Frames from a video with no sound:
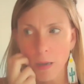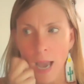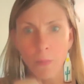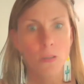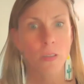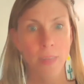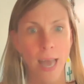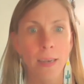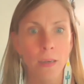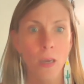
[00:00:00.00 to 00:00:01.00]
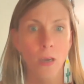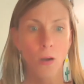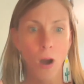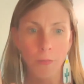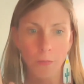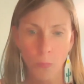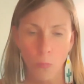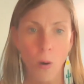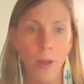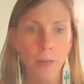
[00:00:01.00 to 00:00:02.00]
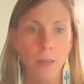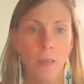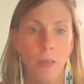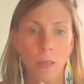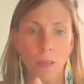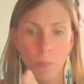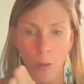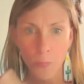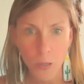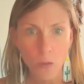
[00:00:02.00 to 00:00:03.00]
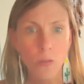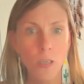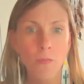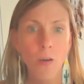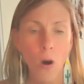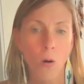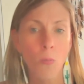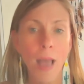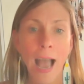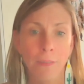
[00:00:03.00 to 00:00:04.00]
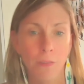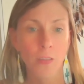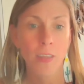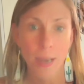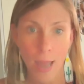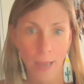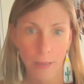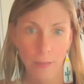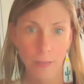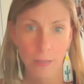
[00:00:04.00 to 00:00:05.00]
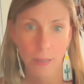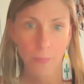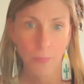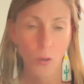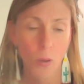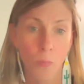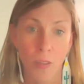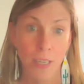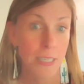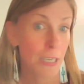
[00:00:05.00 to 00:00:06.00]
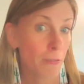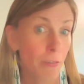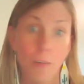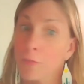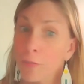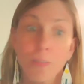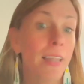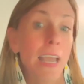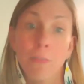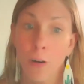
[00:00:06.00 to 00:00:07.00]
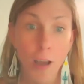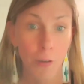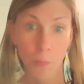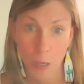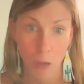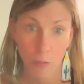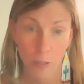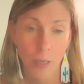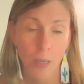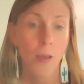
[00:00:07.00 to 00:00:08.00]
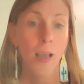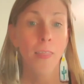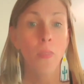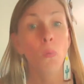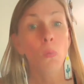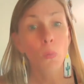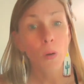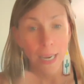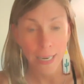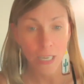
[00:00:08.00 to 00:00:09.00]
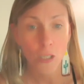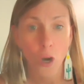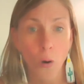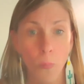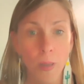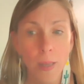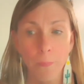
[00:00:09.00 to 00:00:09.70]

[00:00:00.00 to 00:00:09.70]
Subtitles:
was then gone from one abusive home after the next with a different flavor of abuse in each home.